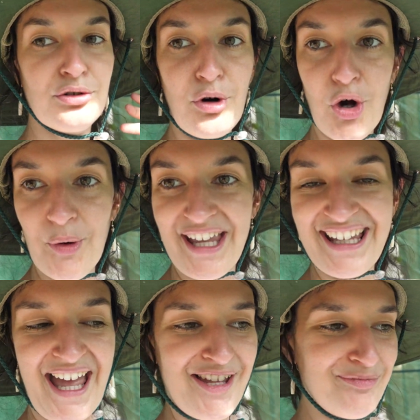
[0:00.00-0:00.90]

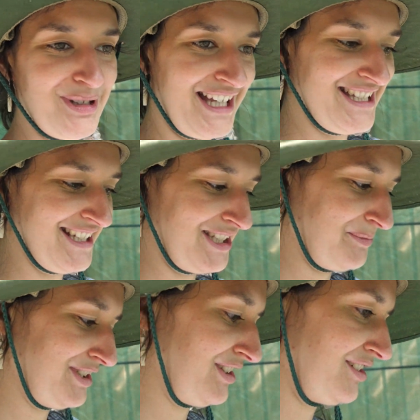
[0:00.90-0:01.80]
growing and planting
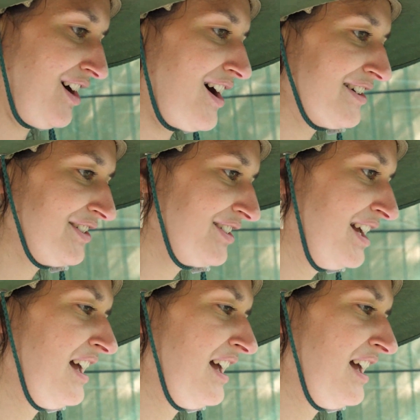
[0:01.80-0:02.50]
them in the garden.